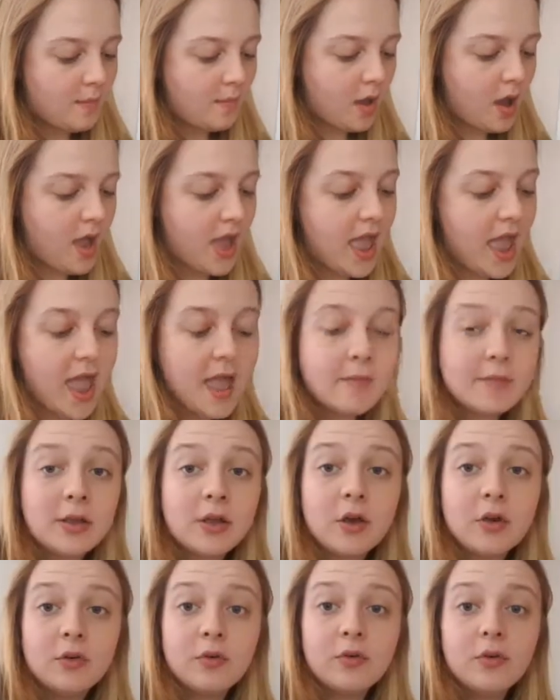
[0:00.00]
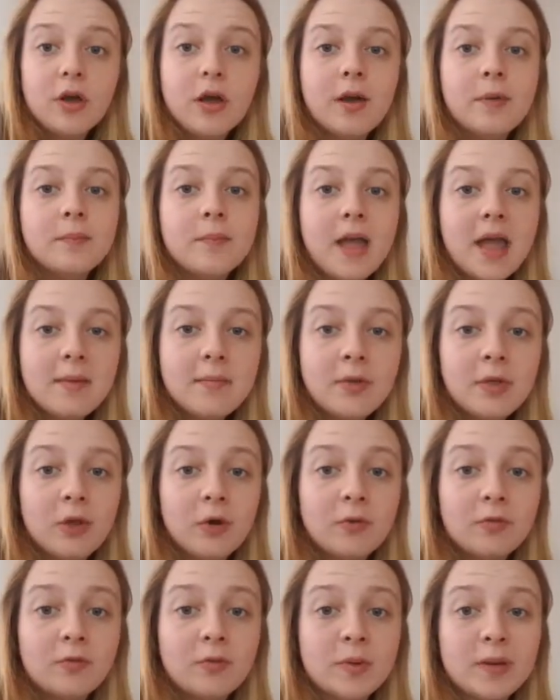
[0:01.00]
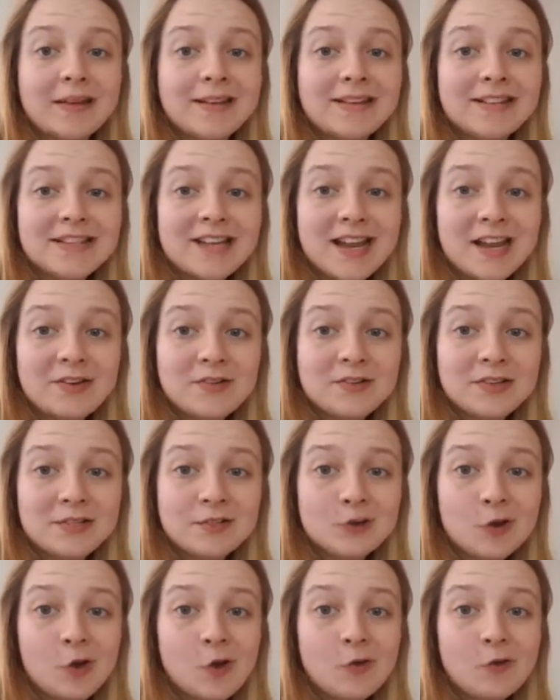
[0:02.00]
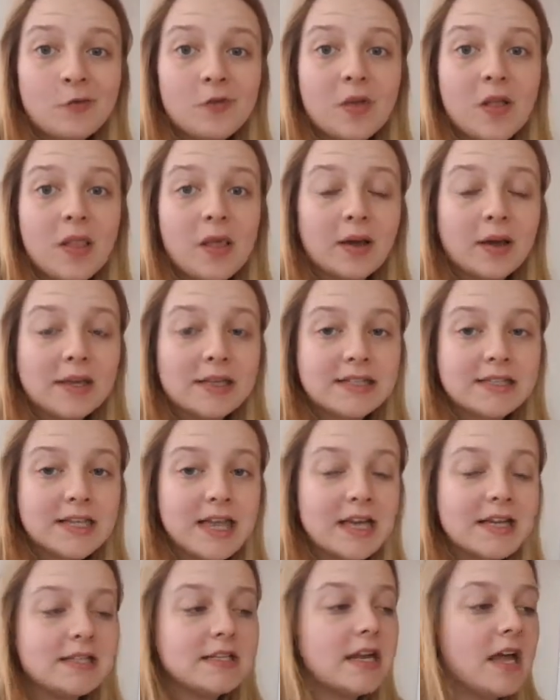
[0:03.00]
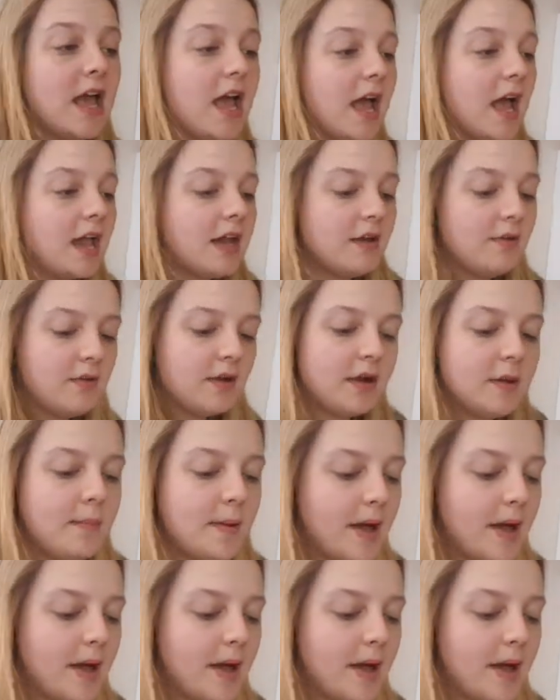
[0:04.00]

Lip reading: by Amy Kaufman and Jay Kristoff, like I said. I read